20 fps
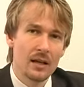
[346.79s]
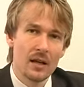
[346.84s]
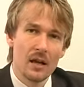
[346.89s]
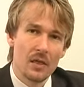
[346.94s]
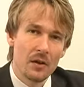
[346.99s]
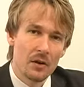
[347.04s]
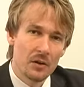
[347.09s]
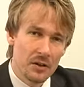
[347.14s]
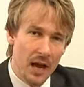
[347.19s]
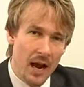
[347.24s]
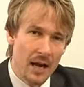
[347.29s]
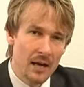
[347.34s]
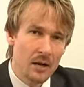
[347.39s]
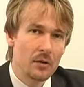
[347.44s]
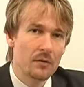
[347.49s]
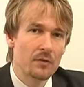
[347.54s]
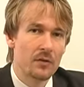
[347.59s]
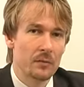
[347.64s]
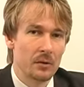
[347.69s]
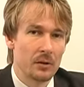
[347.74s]
They're tired
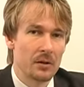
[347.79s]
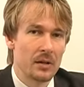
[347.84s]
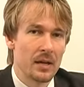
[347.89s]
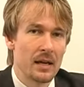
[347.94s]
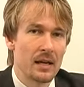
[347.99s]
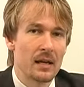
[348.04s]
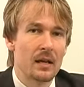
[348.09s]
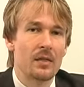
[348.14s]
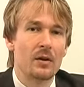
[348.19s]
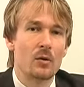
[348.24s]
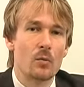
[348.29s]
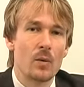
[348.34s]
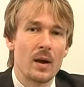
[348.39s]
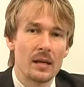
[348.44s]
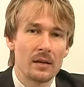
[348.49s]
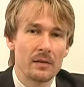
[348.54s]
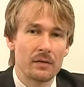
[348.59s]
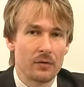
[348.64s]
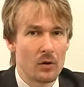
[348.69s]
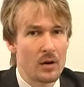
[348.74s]
from their day. They're
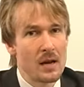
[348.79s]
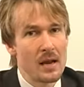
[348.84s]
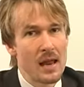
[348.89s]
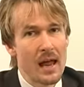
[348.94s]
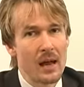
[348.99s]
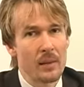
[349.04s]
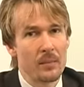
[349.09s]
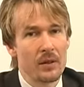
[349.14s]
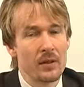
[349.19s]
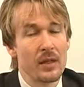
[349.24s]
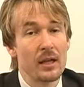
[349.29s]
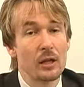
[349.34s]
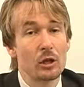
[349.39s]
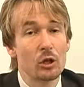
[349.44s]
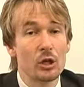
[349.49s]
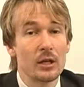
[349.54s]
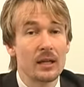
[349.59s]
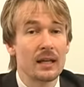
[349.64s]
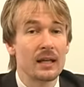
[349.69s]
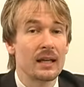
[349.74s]
ready for a nap. They
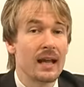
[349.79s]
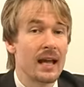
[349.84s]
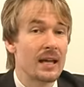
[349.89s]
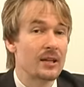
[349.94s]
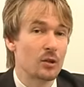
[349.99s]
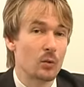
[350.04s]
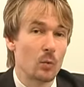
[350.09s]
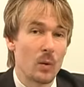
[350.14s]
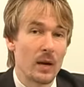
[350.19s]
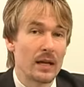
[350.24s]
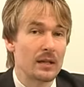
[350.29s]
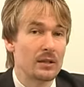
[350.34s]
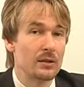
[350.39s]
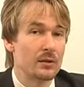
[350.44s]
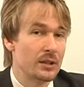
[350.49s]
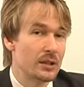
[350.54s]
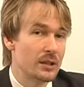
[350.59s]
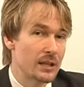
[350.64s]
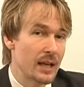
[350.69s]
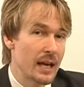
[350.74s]
look at it as a way to
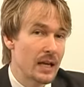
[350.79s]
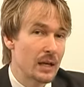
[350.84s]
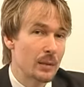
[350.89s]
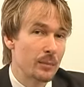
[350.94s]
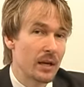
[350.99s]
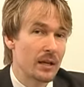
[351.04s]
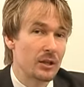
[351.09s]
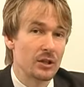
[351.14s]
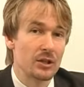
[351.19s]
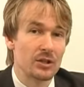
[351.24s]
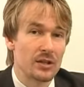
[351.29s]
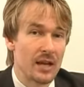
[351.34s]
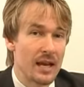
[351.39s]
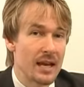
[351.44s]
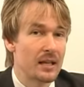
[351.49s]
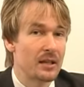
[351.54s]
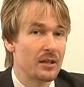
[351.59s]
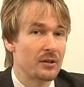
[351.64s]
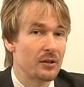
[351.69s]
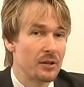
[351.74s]
escape and just take
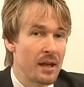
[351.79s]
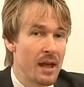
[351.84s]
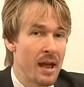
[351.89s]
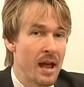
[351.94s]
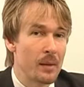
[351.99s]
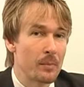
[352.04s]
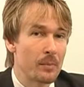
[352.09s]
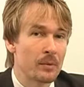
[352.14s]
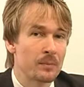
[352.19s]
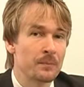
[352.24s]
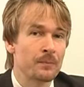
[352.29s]
a little nap.